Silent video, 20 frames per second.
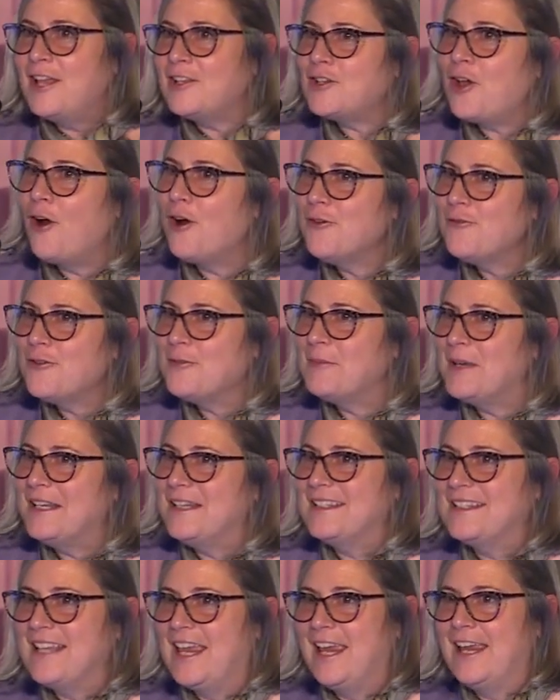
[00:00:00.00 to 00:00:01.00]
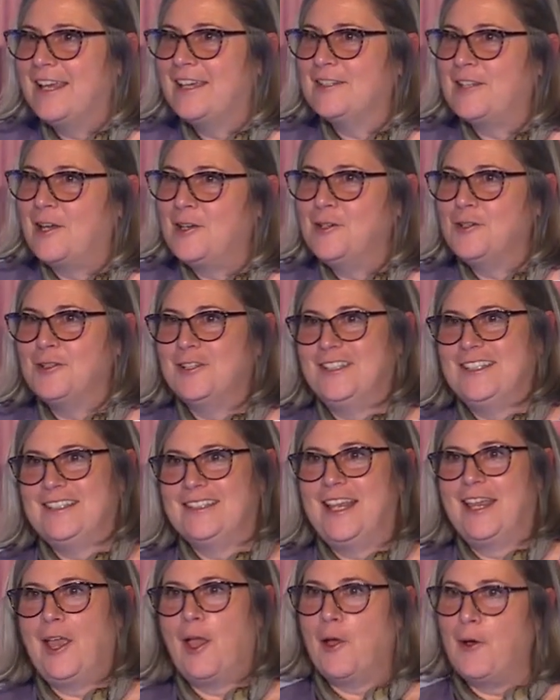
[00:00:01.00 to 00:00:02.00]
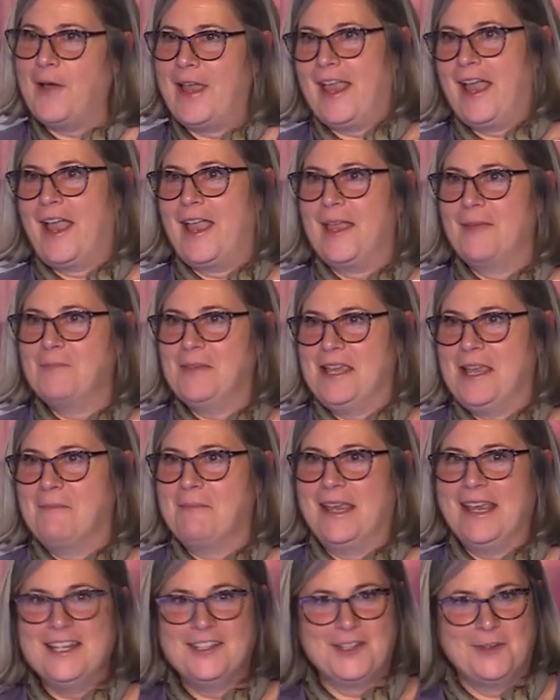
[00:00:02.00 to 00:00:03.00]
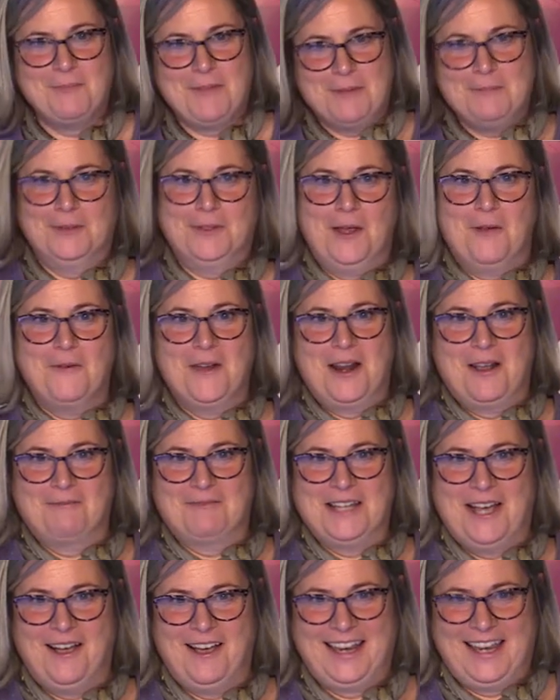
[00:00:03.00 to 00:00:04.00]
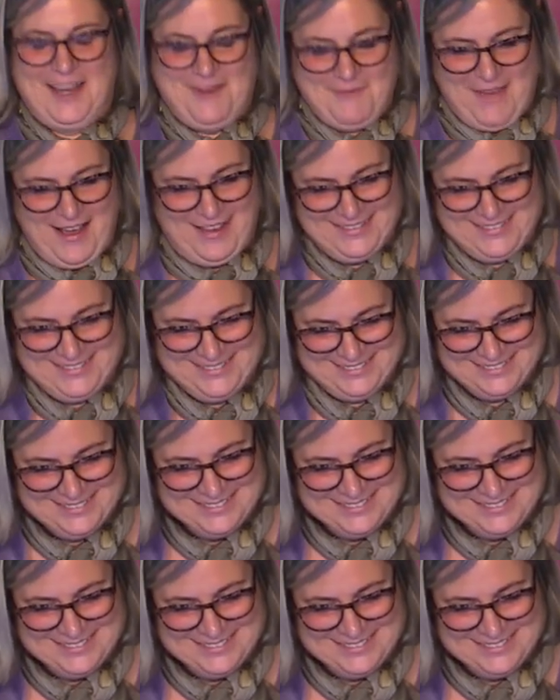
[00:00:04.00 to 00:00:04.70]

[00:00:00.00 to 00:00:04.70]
That's hard for me to say because I usually say OAIPMH and people know what I'm talking about.